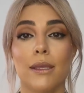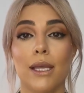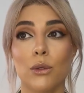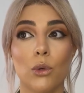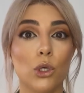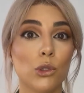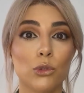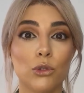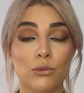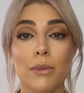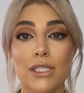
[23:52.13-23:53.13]
And
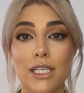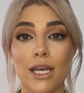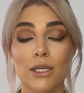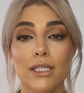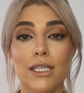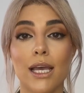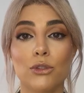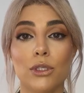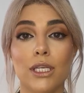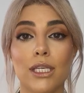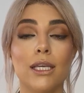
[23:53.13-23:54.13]
waterproof mascaras
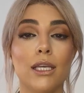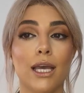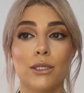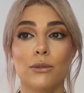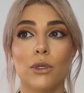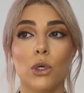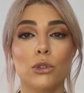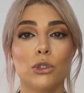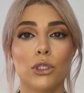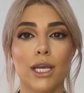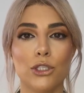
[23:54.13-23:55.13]
actually can kind of
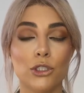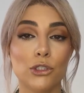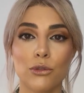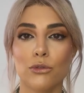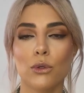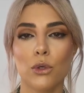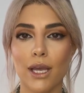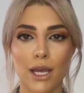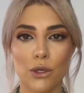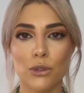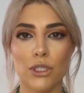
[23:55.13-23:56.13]
cause your lashes to fall
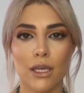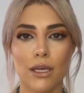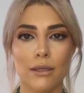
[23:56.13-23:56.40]
out,